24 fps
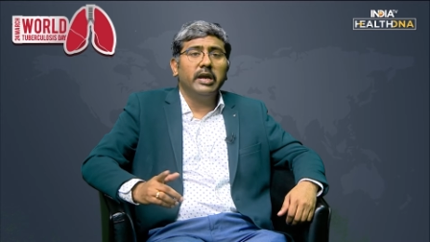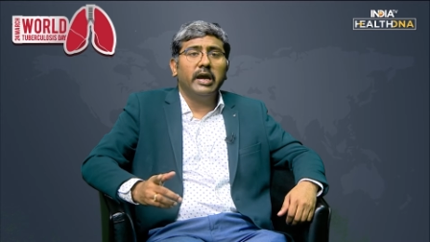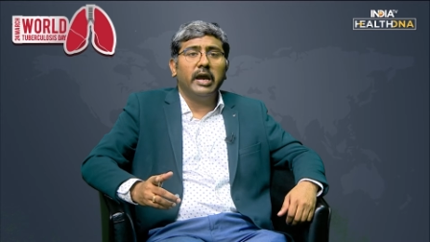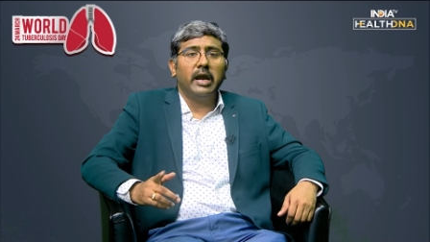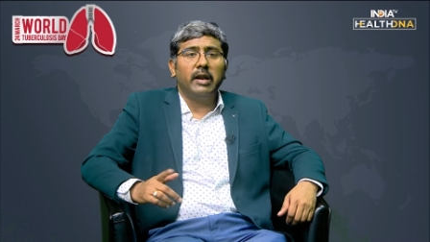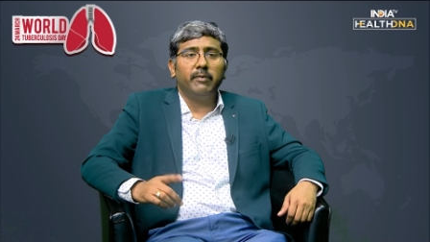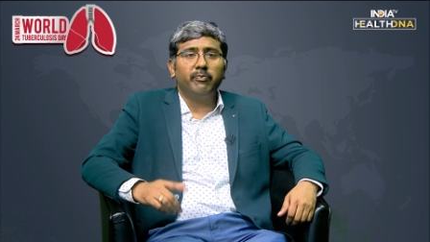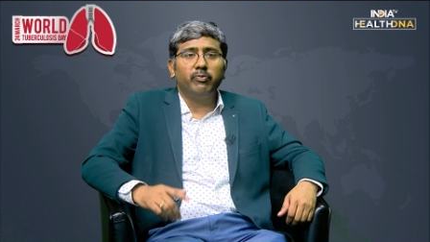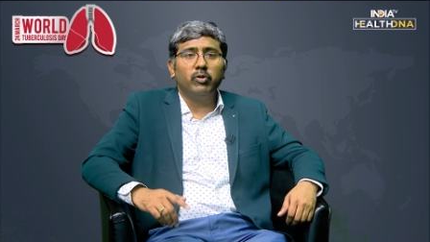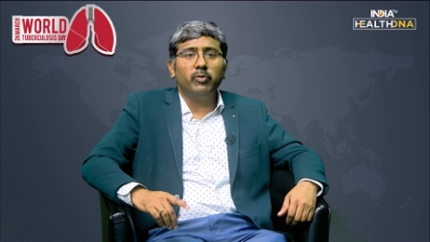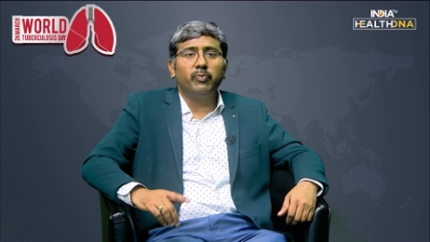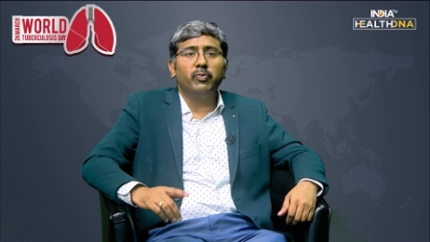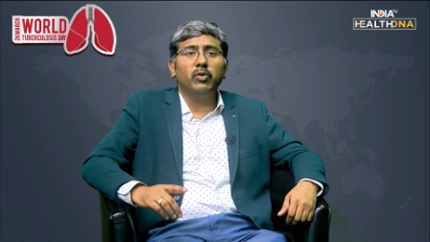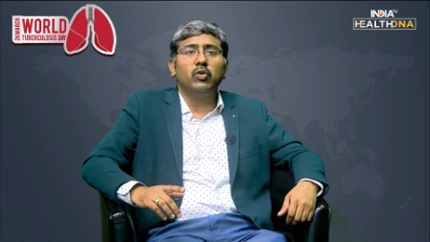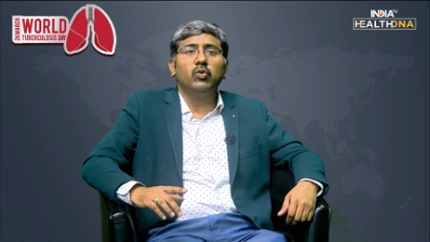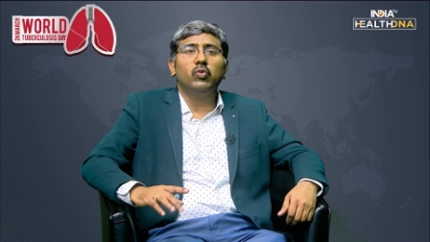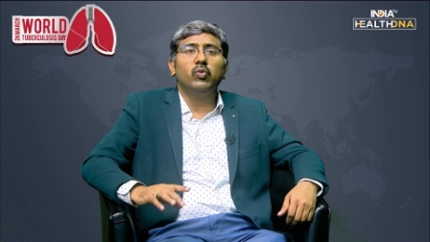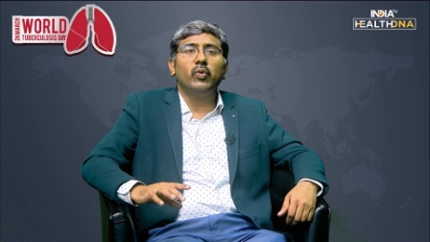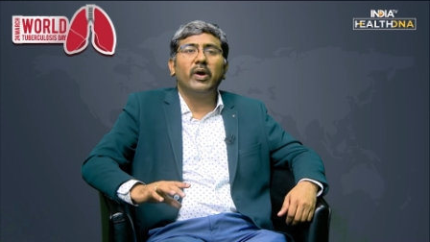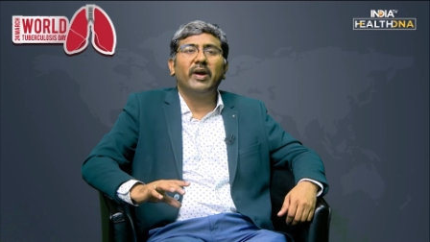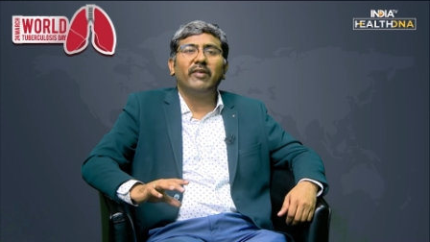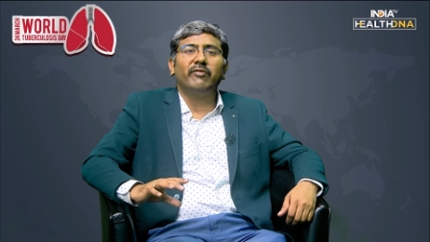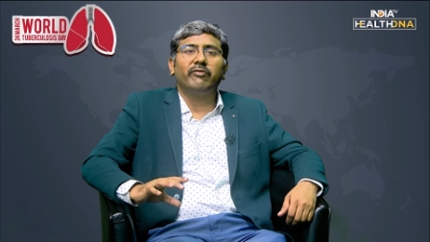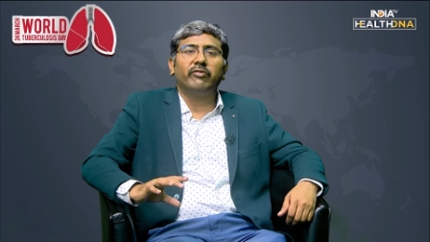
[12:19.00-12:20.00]
And people
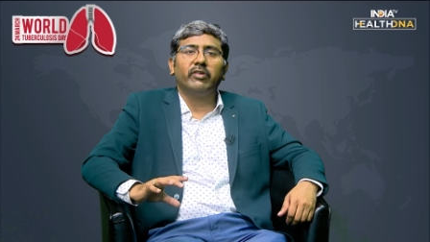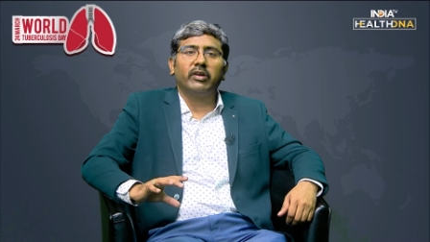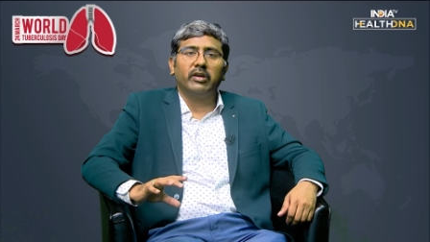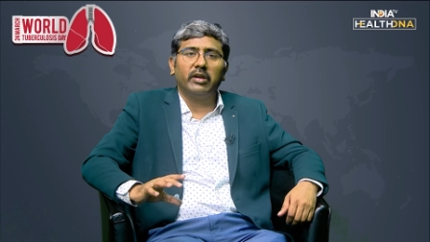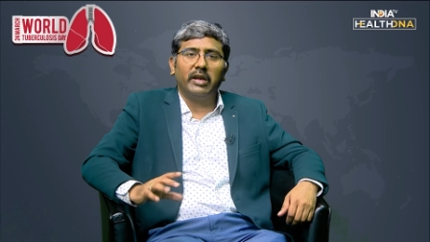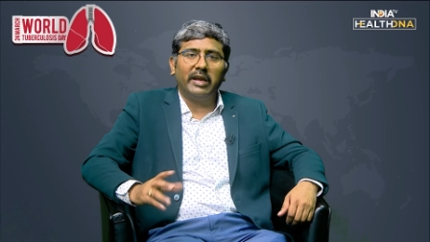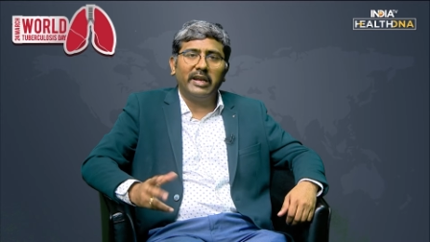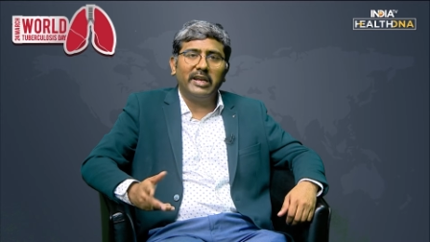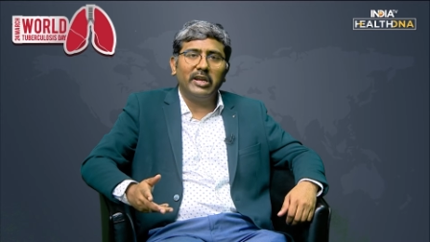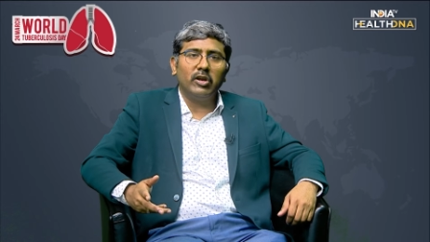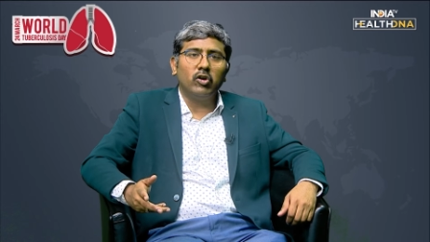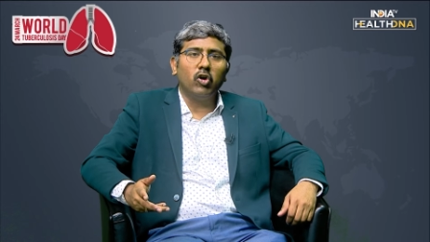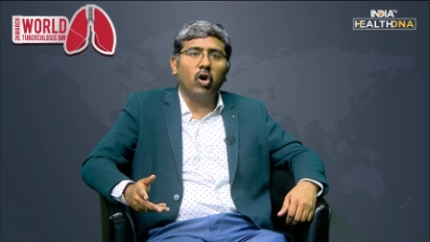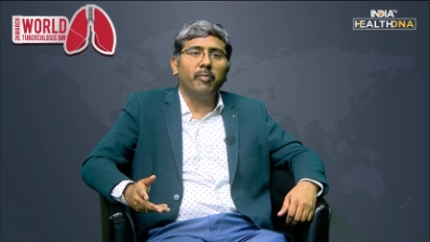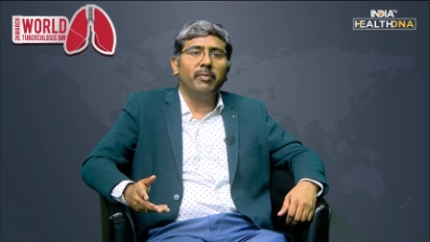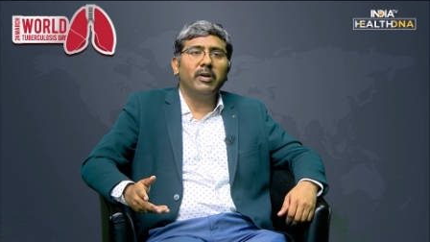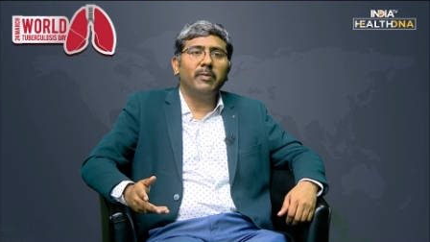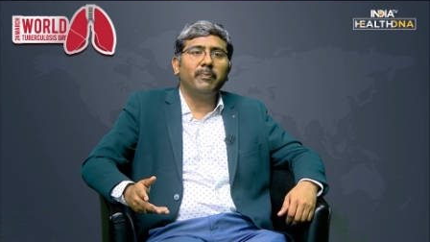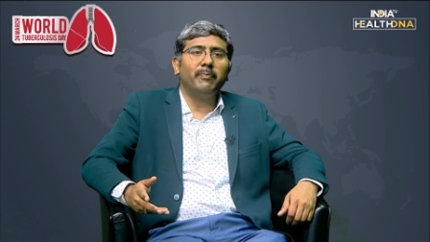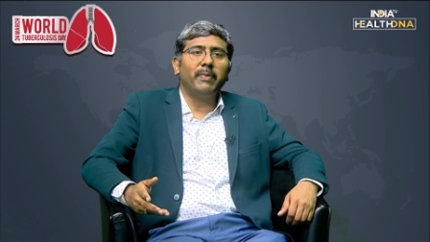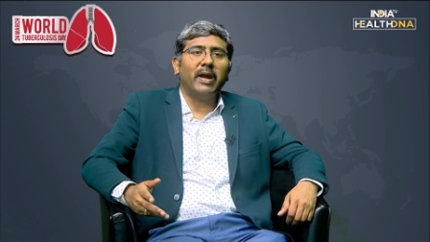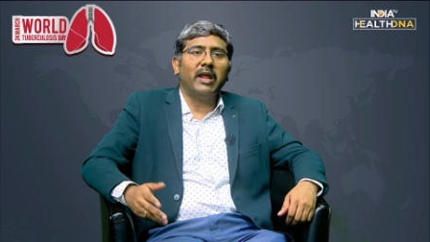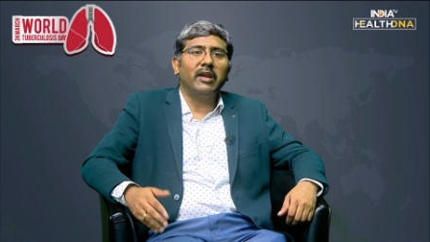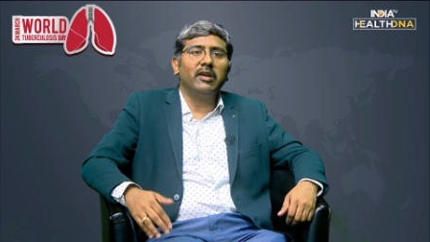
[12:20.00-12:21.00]
who have any
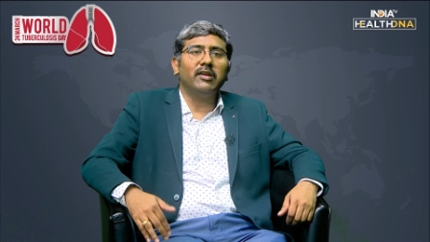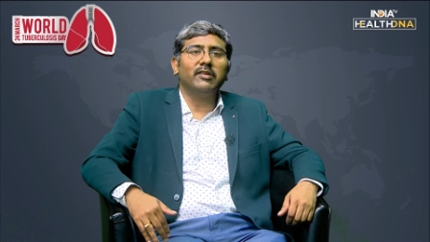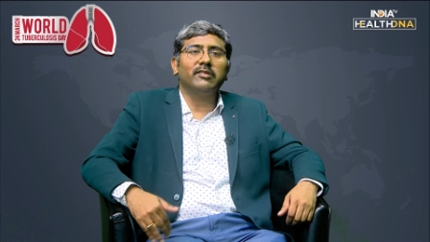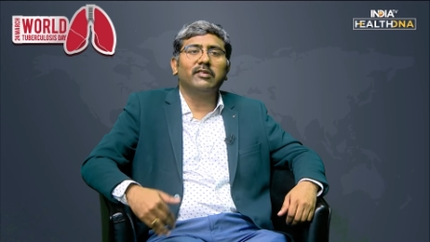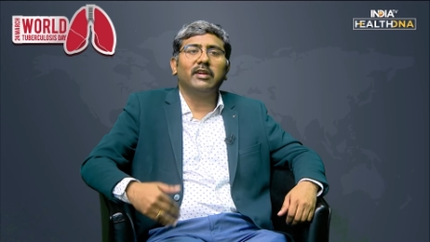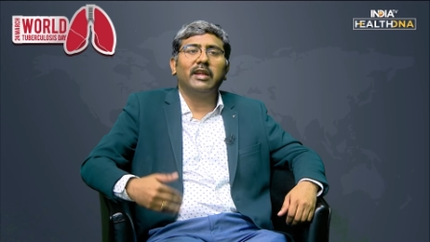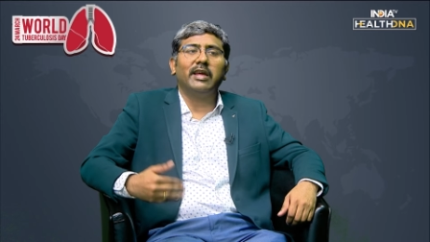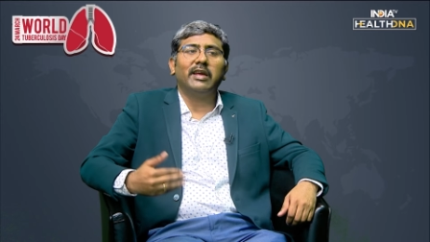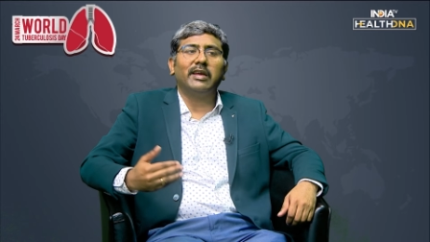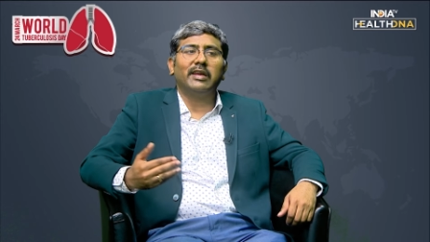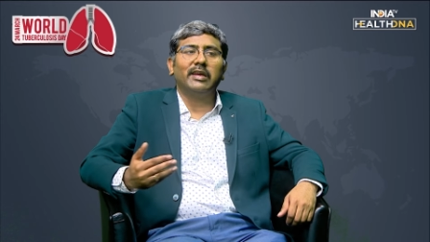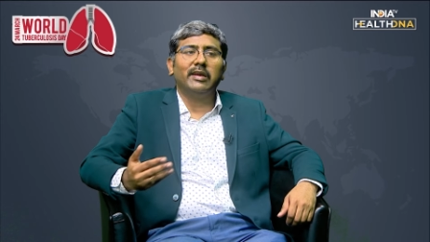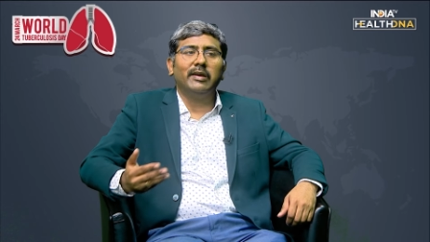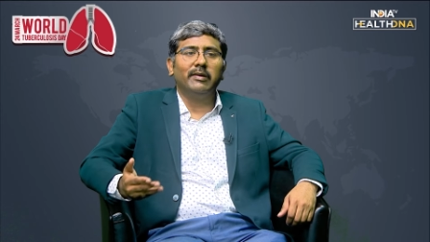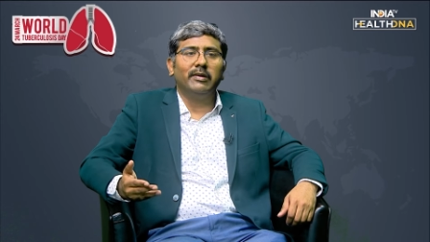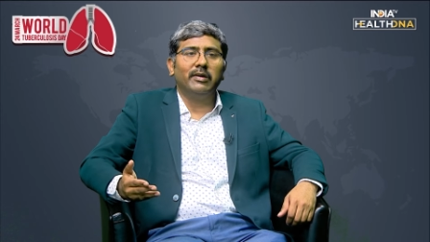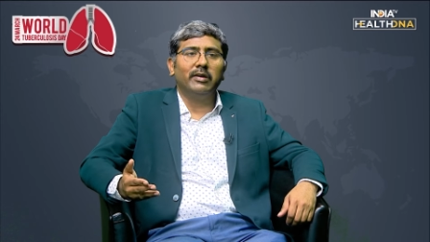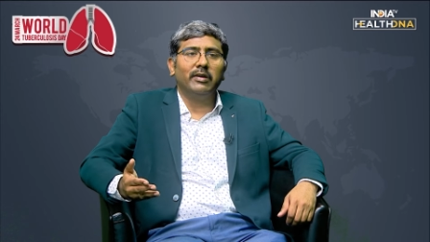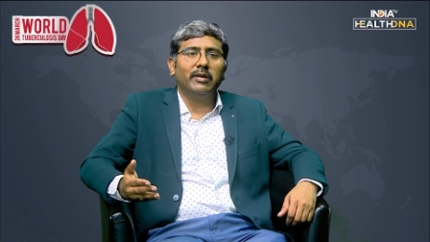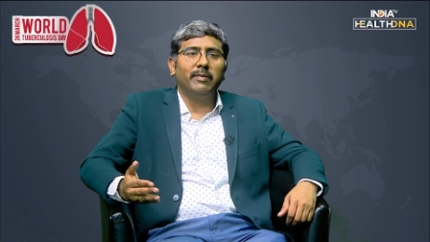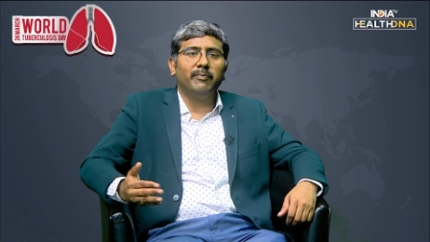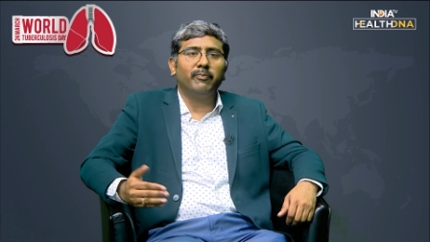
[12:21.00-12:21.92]
government panels like uh,